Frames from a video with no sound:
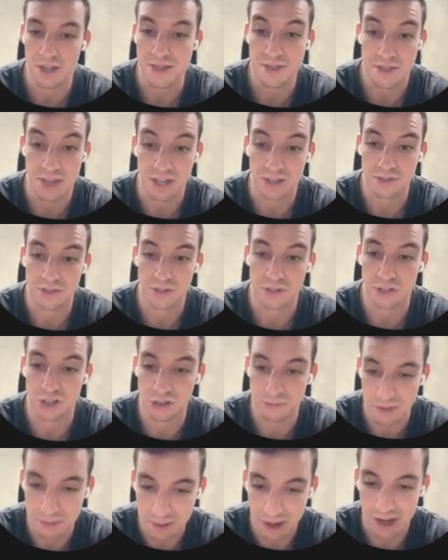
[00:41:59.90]
things that
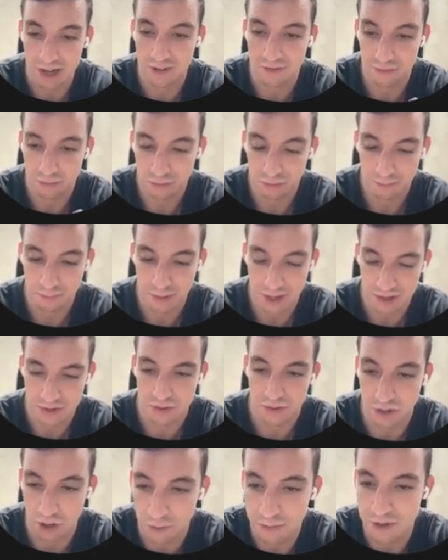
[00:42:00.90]
could be valuable based
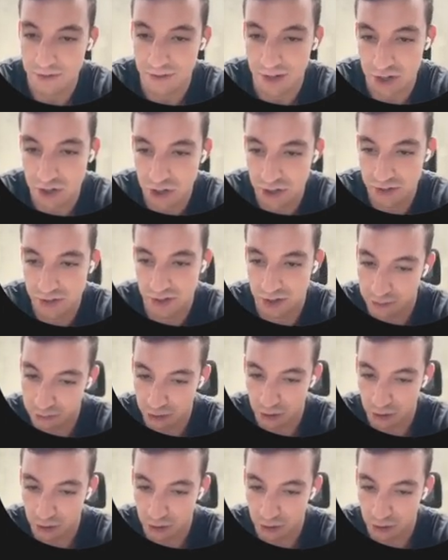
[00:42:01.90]
on the observations and the